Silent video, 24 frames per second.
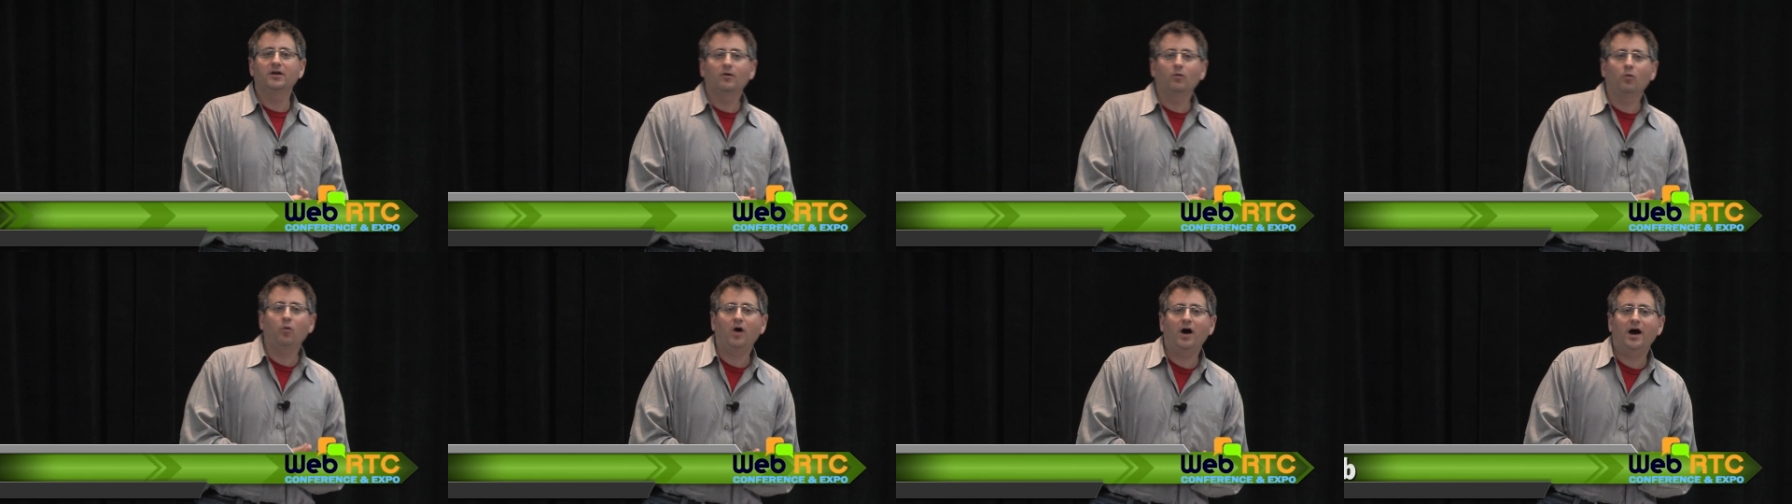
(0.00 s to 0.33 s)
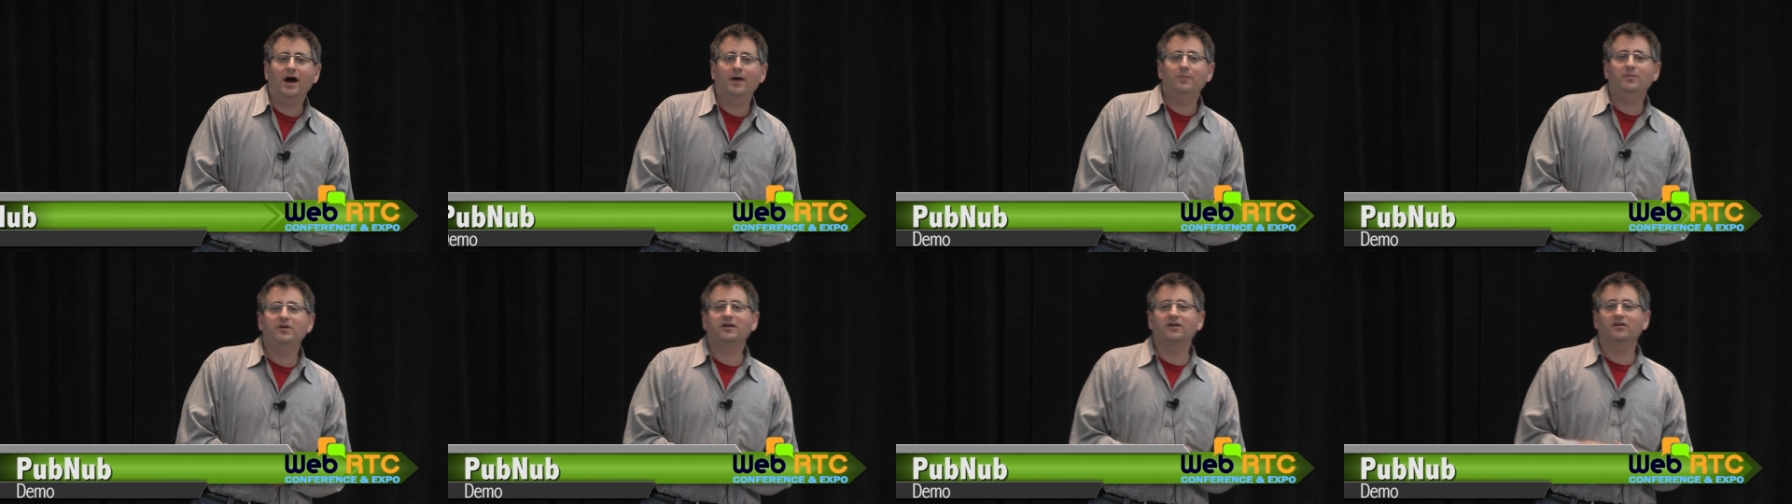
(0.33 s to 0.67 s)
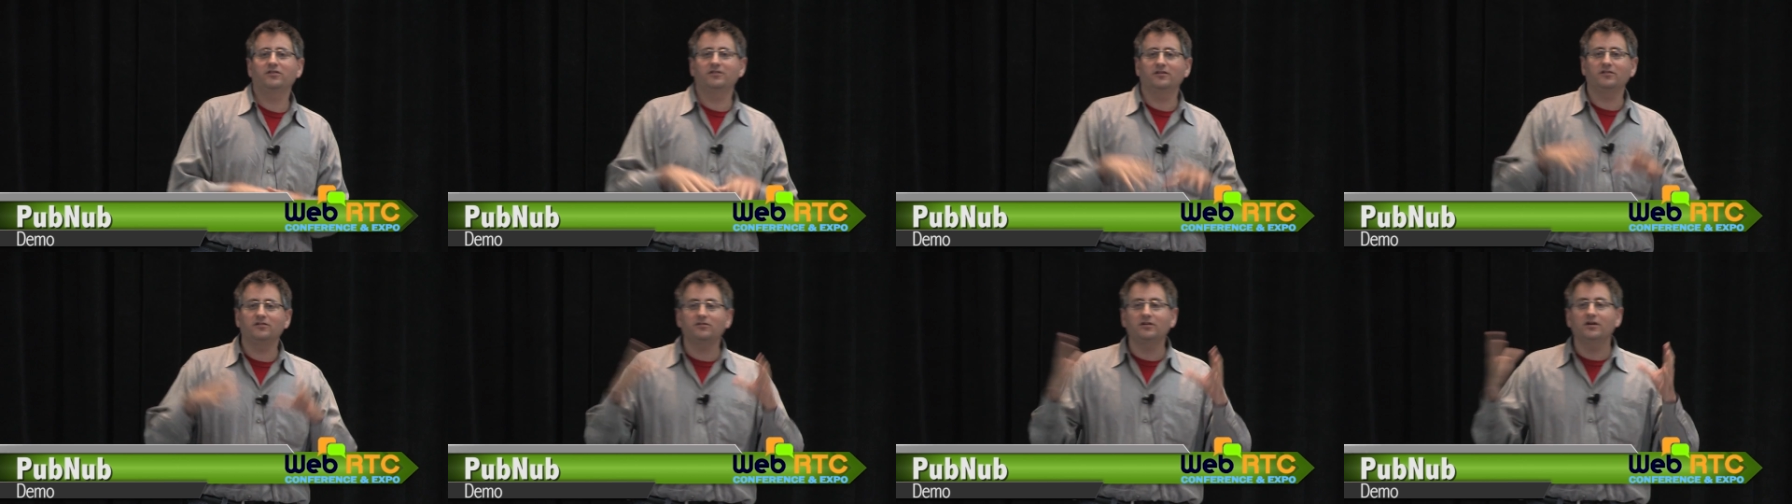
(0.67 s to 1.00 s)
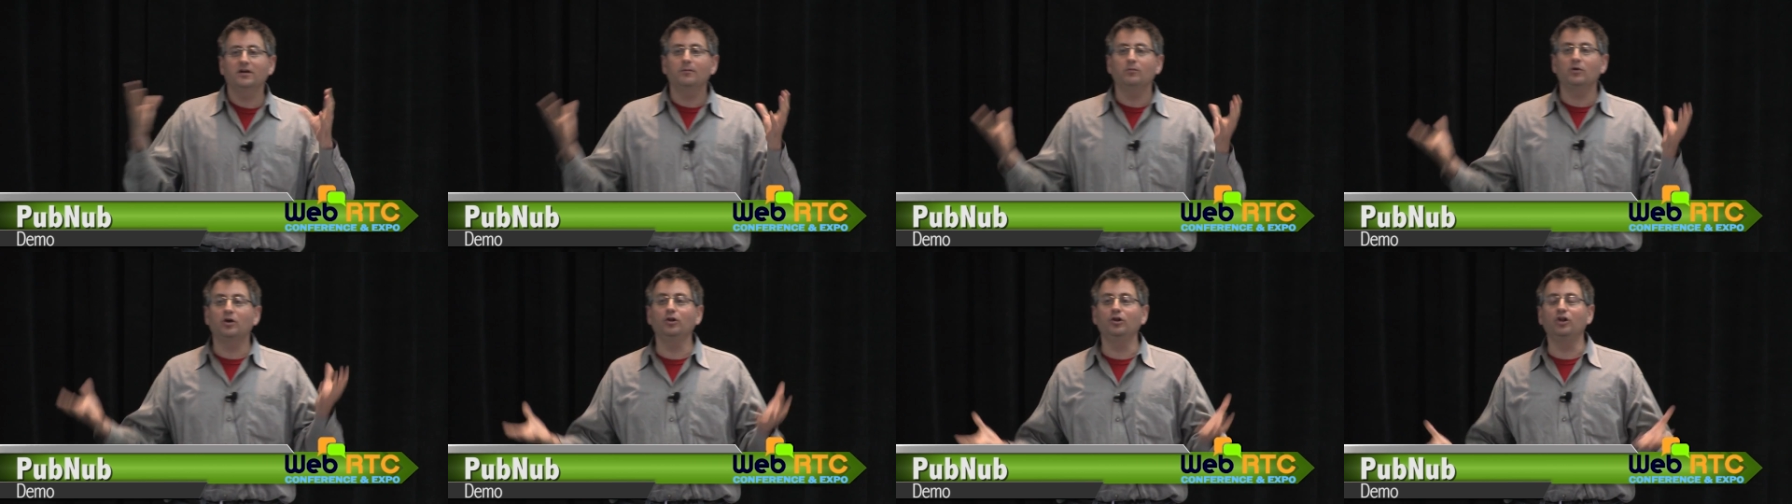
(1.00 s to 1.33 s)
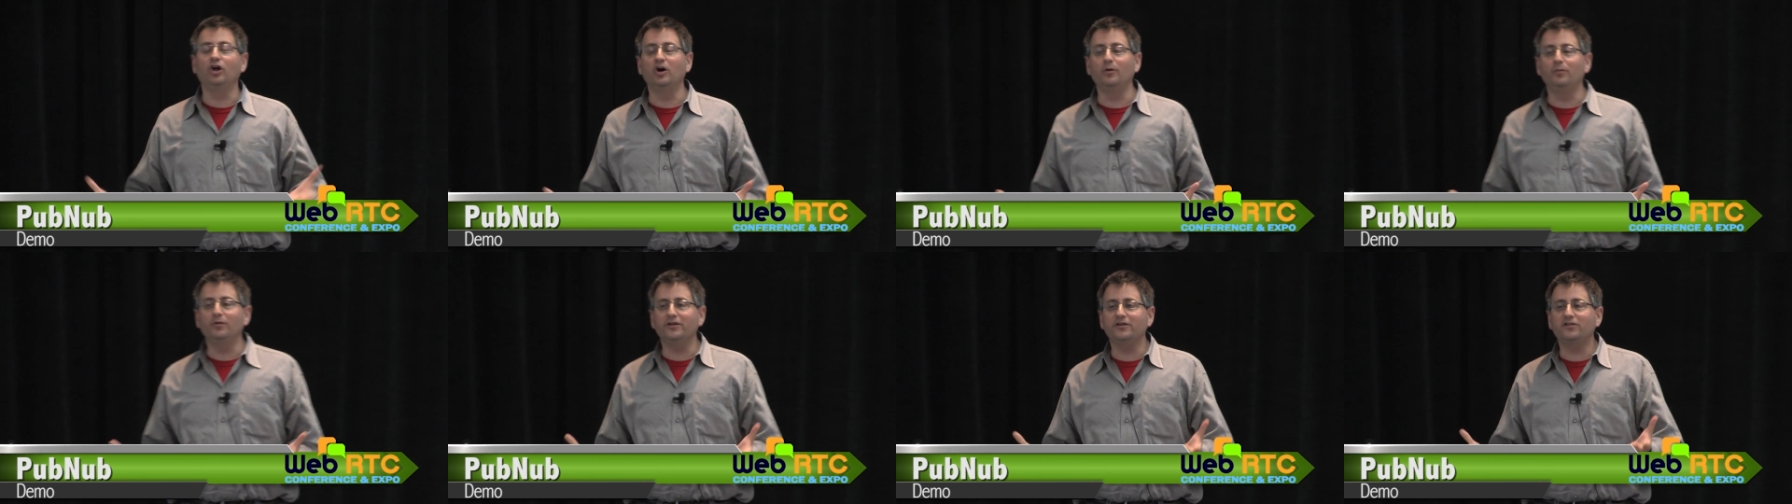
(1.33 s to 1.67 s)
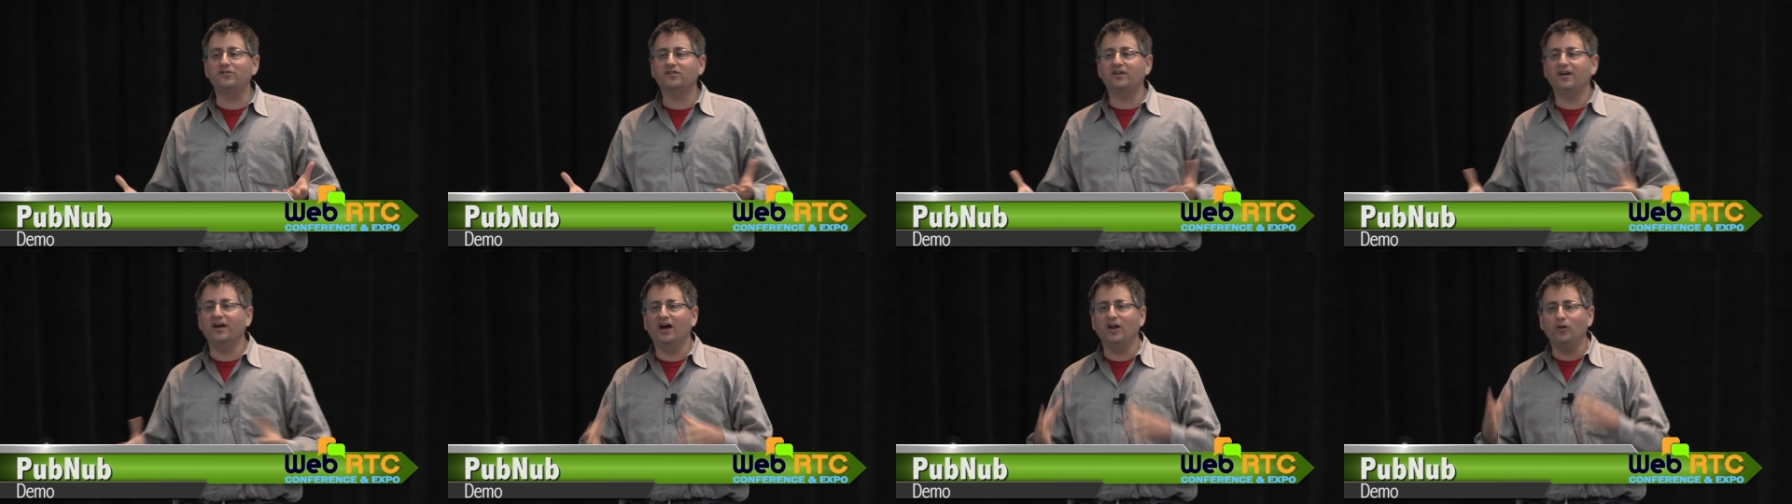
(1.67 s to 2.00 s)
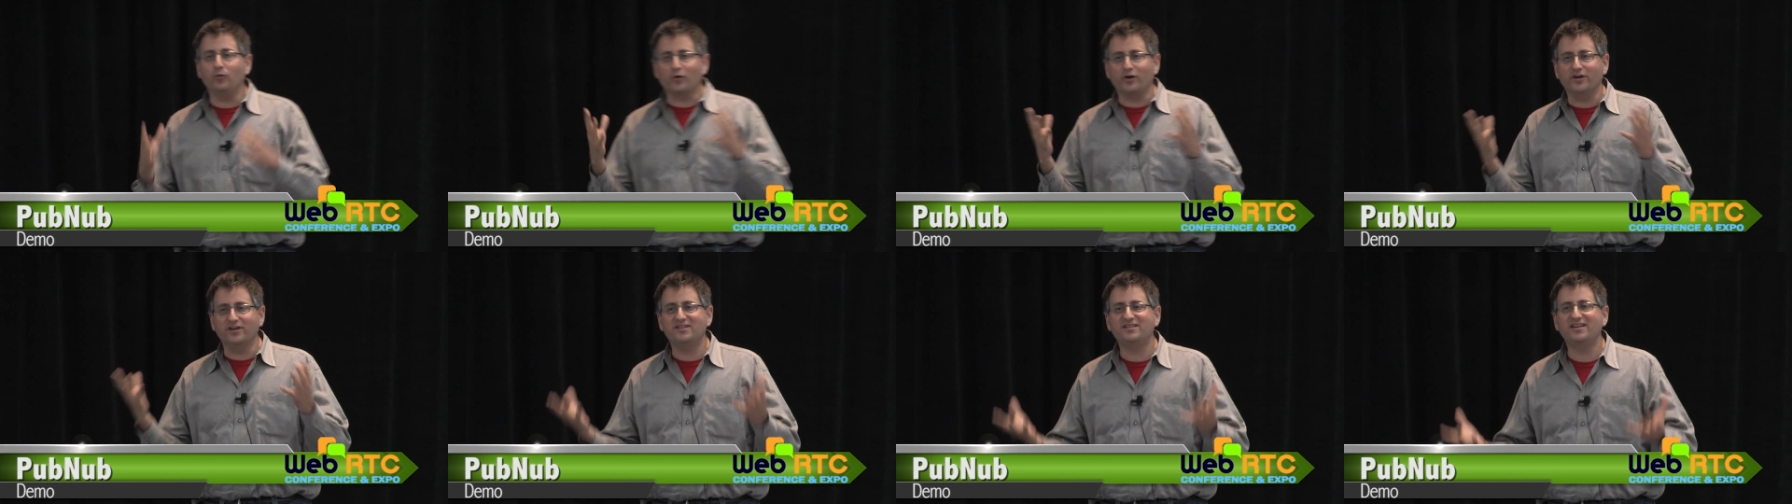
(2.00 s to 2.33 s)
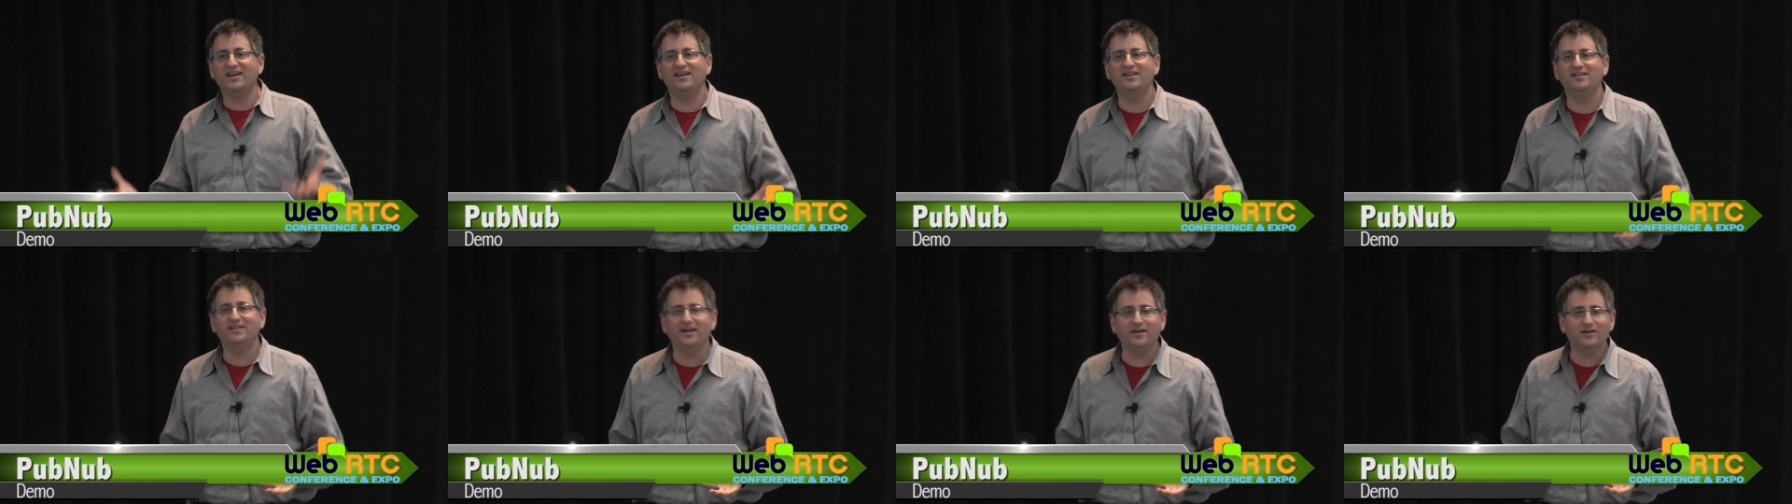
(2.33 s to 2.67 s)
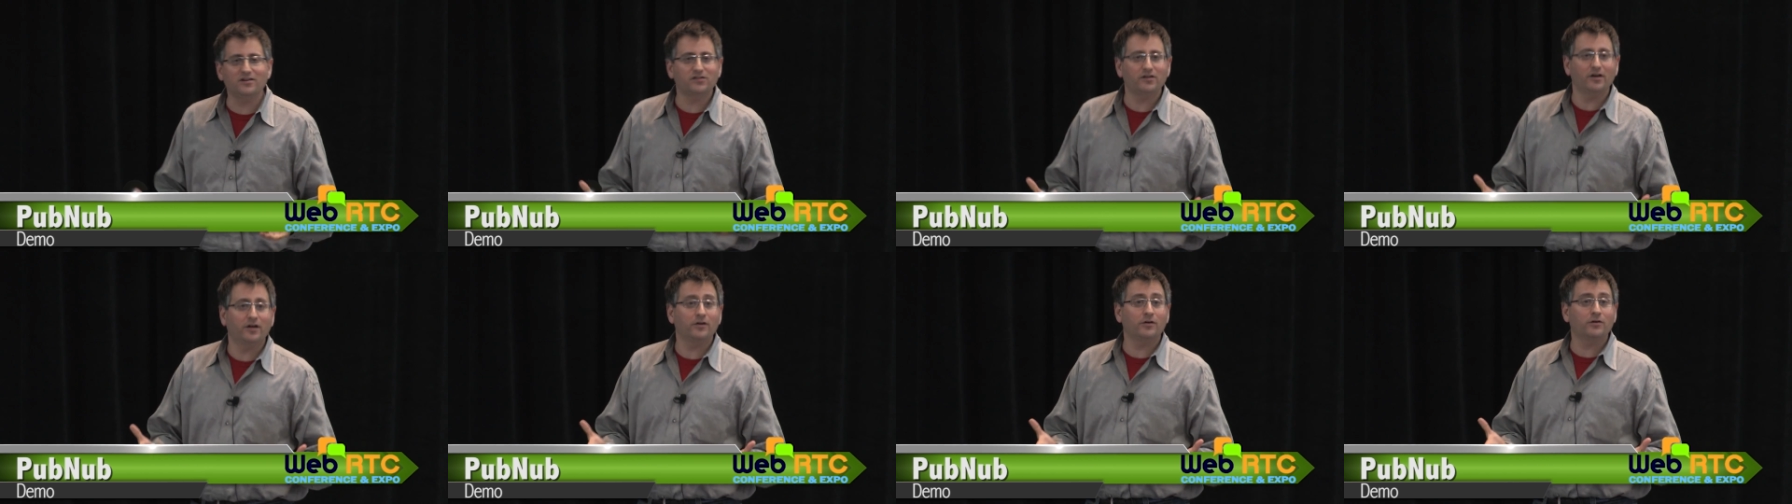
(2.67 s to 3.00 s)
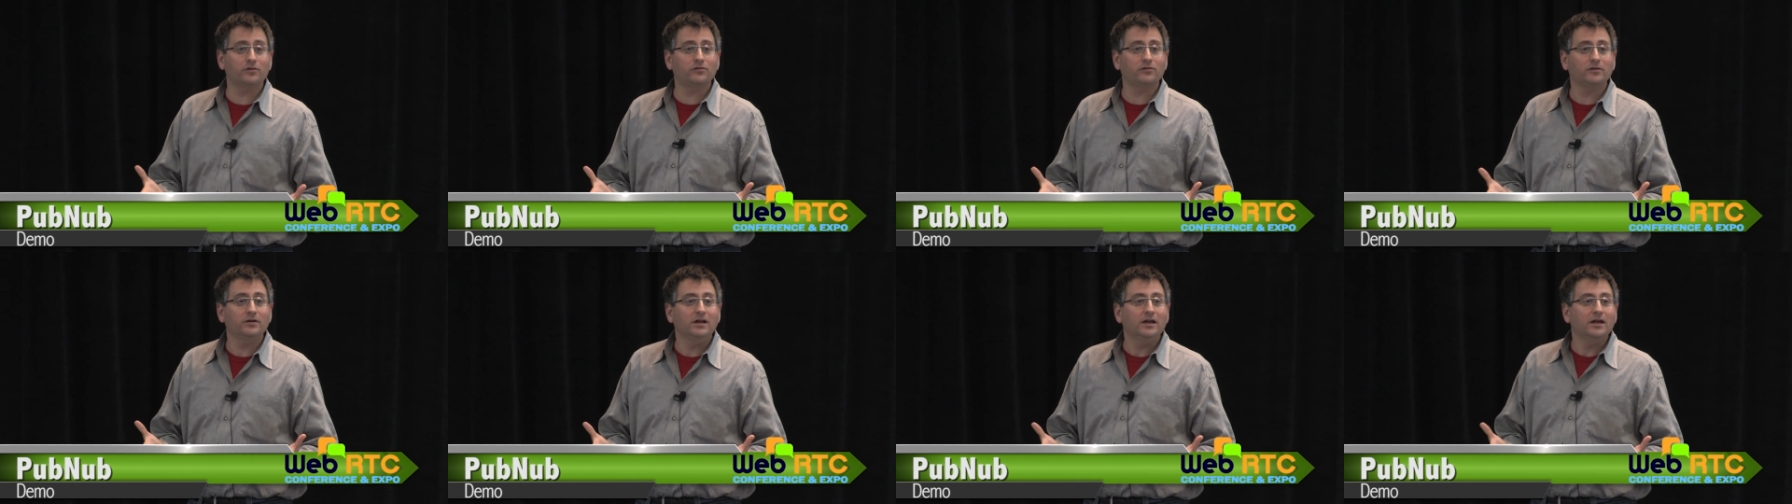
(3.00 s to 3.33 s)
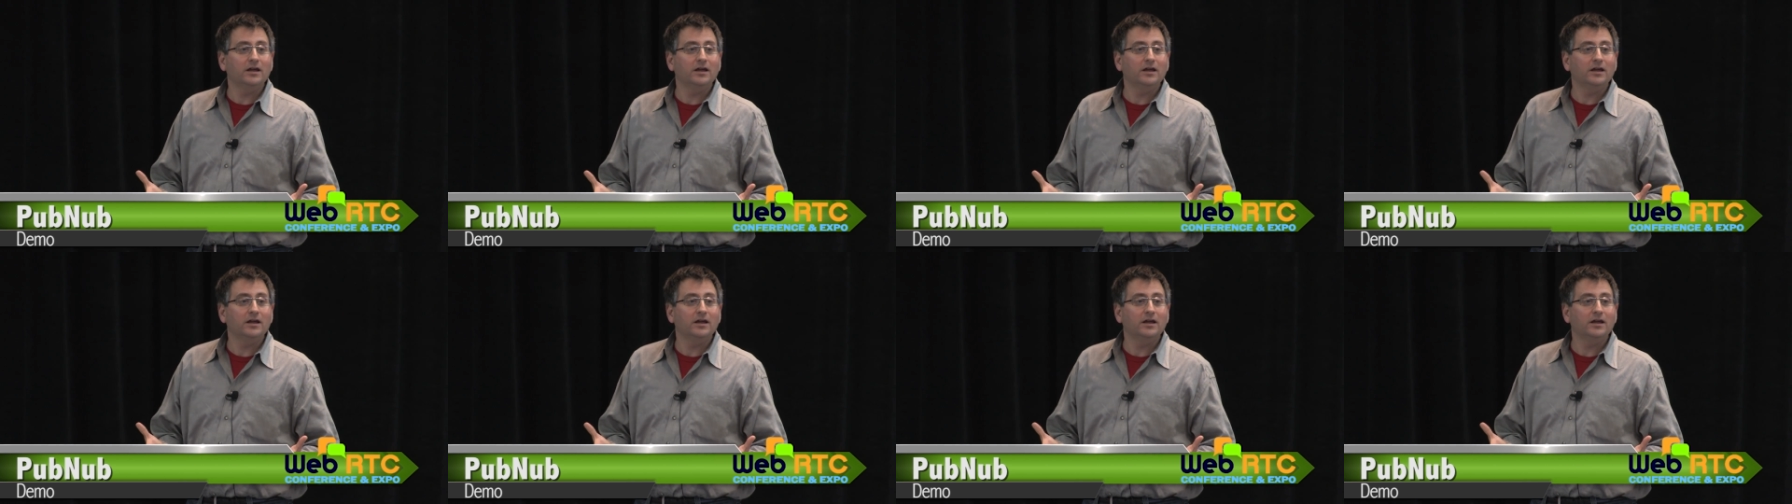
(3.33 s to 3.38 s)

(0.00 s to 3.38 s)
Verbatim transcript: Why? Because it's globally scaled. We're in 10 data centers.